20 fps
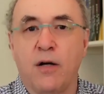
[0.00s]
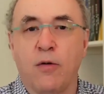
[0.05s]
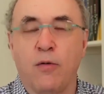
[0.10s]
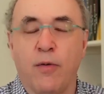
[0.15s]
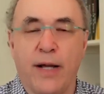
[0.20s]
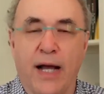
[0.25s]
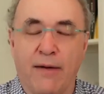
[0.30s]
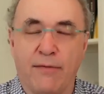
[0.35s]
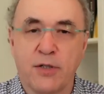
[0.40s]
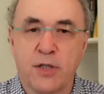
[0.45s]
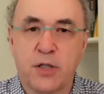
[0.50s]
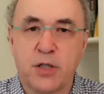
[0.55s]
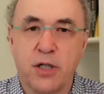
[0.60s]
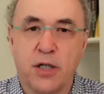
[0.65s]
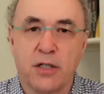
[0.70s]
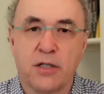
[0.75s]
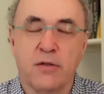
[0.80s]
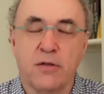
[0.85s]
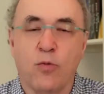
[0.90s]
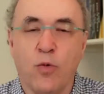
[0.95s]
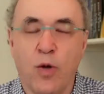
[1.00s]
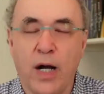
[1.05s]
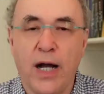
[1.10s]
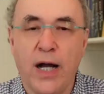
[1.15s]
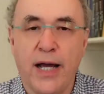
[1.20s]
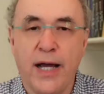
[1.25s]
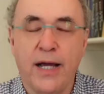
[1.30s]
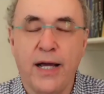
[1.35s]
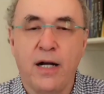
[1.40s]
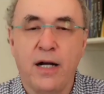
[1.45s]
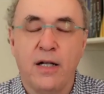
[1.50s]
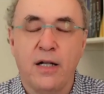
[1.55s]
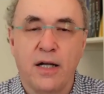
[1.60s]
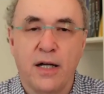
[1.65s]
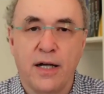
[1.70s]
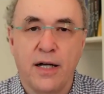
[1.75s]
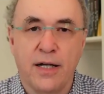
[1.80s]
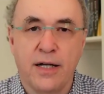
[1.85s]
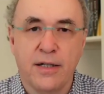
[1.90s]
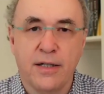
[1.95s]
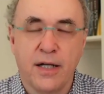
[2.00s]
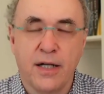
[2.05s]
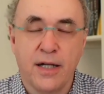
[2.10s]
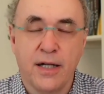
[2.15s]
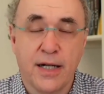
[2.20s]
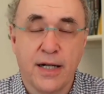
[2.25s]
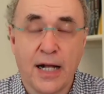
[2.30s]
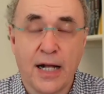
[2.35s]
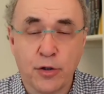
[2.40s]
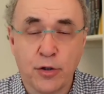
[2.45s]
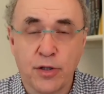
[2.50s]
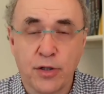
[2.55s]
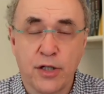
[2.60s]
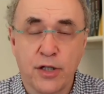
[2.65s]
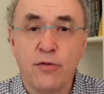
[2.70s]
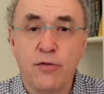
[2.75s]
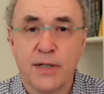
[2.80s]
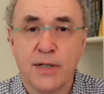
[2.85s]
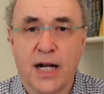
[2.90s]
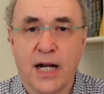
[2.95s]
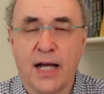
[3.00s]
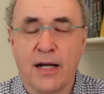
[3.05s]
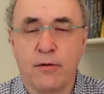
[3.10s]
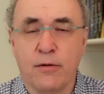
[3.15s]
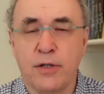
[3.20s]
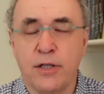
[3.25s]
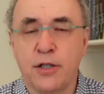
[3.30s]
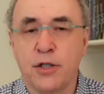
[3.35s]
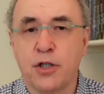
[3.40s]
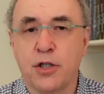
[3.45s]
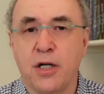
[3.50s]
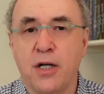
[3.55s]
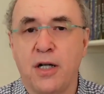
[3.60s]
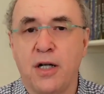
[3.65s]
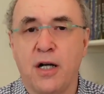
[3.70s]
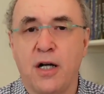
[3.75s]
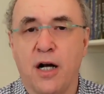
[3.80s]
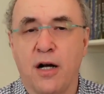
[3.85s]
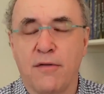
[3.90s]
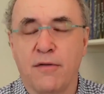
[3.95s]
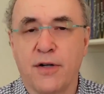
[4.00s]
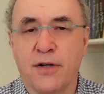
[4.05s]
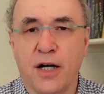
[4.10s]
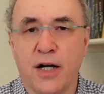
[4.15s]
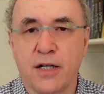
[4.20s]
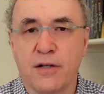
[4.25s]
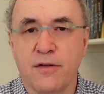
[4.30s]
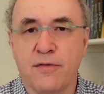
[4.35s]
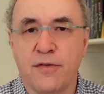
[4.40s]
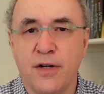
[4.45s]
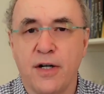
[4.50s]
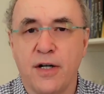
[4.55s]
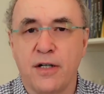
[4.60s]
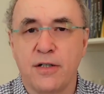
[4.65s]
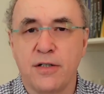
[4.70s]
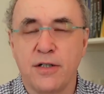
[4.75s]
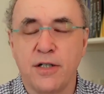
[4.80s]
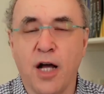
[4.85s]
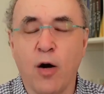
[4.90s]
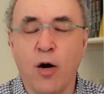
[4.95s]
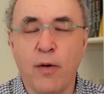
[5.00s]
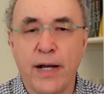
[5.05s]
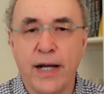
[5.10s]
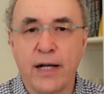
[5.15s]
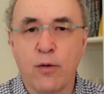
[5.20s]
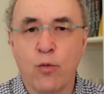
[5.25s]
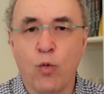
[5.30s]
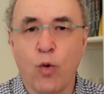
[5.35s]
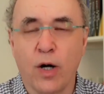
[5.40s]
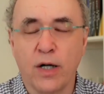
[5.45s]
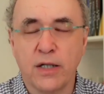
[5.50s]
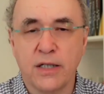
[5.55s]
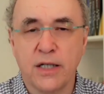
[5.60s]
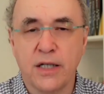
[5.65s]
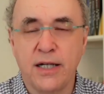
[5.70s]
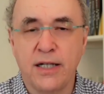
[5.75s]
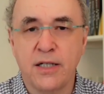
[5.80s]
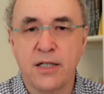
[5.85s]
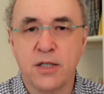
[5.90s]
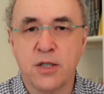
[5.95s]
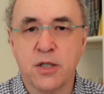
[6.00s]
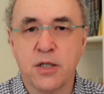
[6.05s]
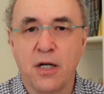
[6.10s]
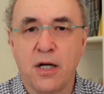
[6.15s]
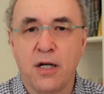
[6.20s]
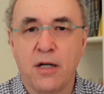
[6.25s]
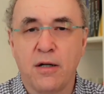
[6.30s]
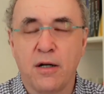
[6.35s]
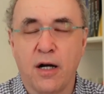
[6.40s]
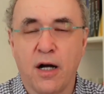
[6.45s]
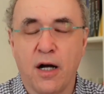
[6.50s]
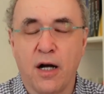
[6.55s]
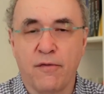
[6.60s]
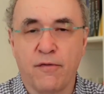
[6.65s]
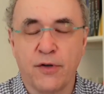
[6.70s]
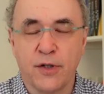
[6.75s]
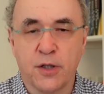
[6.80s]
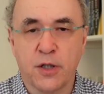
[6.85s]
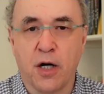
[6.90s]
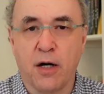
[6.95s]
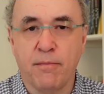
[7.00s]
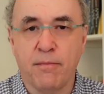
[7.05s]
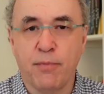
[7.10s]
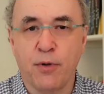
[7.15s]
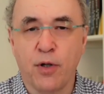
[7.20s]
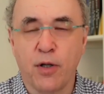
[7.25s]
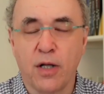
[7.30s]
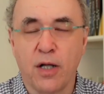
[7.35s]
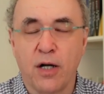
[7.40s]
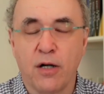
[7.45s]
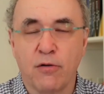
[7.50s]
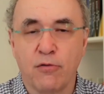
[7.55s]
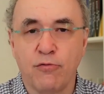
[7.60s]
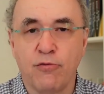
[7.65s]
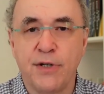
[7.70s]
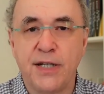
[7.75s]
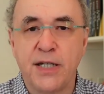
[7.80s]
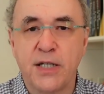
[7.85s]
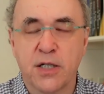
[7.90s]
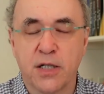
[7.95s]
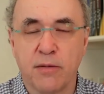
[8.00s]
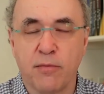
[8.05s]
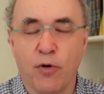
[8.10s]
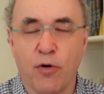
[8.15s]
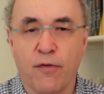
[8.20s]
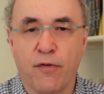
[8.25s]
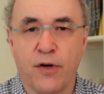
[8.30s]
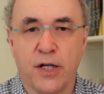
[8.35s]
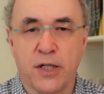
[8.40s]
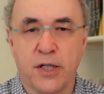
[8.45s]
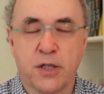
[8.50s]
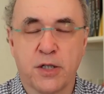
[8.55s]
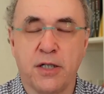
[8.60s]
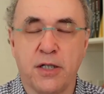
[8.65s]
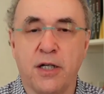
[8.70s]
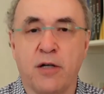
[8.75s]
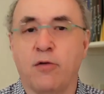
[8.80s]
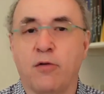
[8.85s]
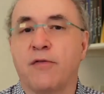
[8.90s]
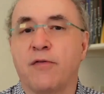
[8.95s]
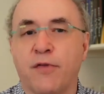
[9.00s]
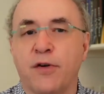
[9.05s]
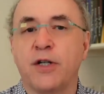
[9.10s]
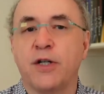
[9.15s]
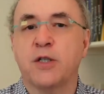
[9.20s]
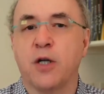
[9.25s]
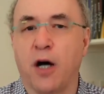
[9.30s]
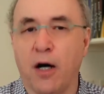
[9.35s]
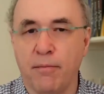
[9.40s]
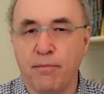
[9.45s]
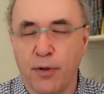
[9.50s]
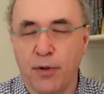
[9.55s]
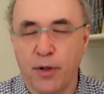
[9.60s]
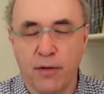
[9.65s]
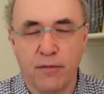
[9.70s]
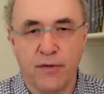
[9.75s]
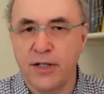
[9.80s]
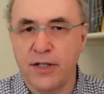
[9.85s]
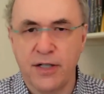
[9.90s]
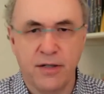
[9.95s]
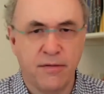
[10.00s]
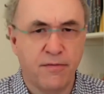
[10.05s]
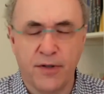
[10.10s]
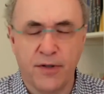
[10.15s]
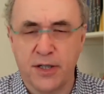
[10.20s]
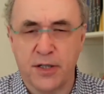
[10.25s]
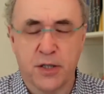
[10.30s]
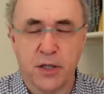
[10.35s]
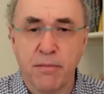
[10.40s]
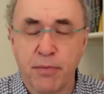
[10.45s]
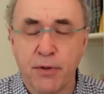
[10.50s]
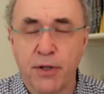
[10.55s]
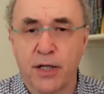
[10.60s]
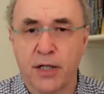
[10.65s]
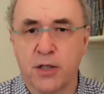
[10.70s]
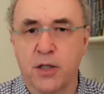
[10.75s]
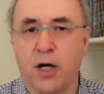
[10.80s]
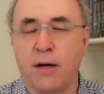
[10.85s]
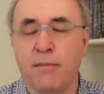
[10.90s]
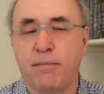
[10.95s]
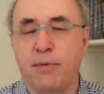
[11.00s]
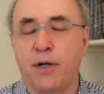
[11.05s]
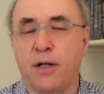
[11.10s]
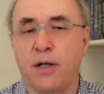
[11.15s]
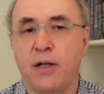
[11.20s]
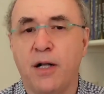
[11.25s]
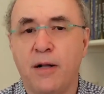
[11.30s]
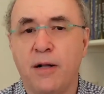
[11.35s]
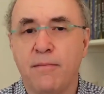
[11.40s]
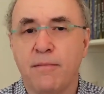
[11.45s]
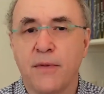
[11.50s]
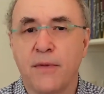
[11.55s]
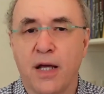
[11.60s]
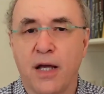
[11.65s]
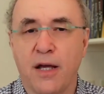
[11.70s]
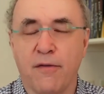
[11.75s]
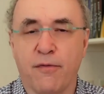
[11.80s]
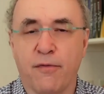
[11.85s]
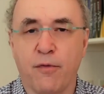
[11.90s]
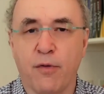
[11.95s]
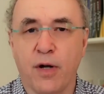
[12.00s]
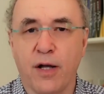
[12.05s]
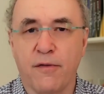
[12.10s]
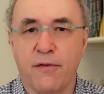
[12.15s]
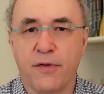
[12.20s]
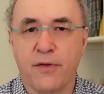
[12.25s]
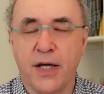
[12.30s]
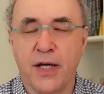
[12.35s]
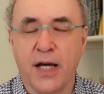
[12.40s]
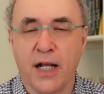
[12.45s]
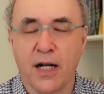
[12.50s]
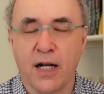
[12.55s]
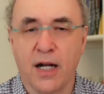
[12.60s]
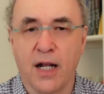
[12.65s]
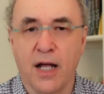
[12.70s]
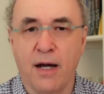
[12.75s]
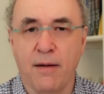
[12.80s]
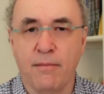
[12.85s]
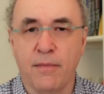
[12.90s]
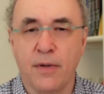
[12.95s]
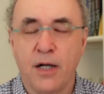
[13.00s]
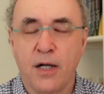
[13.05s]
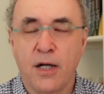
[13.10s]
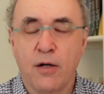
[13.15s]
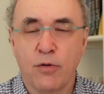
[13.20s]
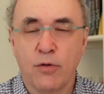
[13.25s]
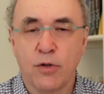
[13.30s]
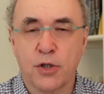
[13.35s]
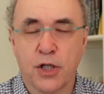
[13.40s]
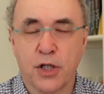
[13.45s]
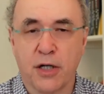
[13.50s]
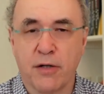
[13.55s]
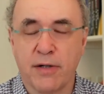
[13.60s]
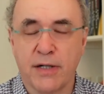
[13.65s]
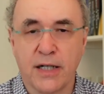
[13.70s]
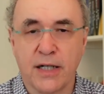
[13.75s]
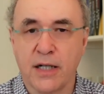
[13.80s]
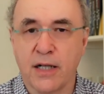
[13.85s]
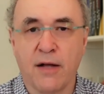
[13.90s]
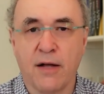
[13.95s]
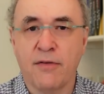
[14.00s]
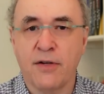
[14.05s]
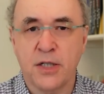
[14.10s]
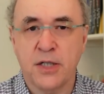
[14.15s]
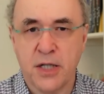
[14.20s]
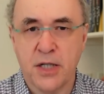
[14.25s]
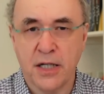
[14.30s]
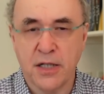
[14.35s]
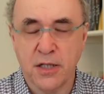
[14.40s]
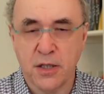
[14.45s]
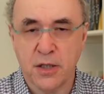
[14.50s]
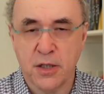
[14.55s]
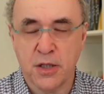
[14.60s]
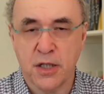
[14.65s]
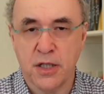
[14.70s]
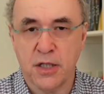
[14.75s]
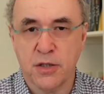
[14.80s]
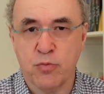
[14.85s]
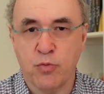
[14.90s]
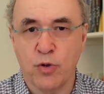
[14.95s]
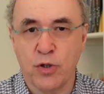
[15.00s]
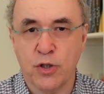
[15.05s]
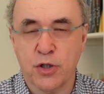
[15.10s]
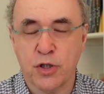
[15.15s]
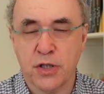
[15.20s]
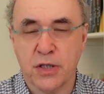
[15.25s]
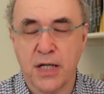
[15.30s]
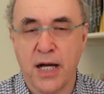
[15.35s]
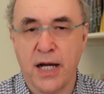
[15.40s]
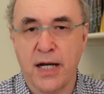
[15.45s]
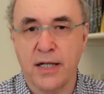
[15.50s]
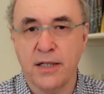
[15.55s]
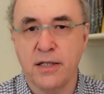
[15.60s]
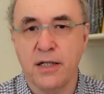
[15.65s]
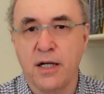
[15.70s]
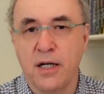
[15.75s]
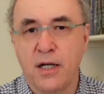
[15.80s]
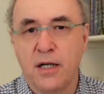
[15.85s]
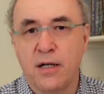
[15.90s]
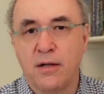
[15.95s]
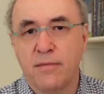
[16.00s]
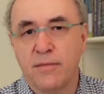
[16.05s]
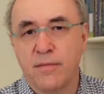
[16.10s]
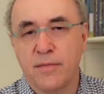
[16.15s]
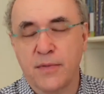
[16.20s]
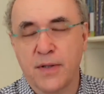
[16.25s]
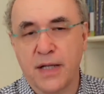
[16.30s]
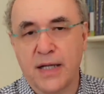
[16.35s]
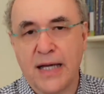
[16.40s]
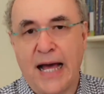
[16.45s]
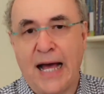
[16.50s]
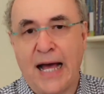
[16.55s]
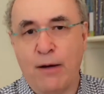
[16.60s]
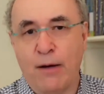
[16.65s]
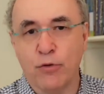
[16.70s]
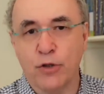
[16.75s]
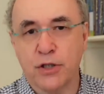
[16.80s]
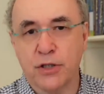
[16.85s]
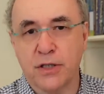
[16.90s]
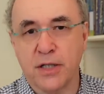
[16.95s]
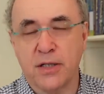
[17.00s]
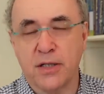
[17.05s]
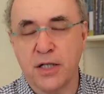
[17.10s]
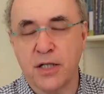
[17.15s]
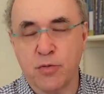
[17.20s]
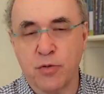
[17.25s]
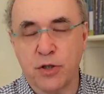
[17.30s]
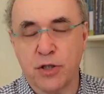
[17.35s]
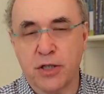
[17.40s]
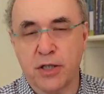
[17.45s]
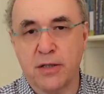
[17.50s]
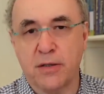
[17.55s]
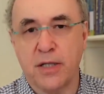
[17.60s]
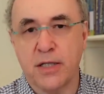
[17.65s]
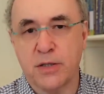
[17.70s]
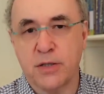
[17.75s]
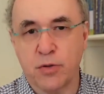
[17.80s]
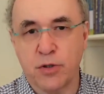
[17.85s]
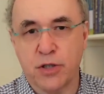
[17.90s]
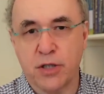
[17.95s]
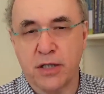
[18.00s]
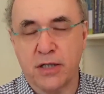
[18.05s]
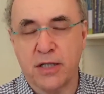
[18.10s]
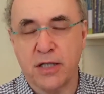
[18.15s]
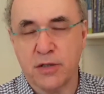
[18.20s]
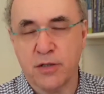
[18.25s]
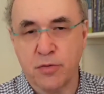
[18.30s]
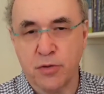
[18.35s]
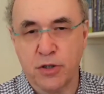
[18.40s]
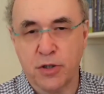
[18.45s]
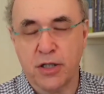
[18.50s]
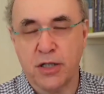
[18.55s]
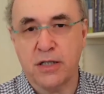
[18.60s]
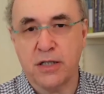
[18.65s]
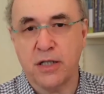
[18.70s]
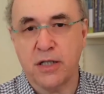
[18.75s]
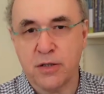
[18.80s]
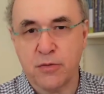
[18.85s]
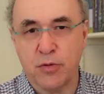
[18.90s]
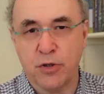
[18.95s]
We have a certain way in, in natural and human language of kind of knowing what is, uh, for example, reasonable for us to deal with. For example, very, very simple example, if, if the LLM was generating lovely sentences which said, the cat which did this, which did this, which did this, which did this,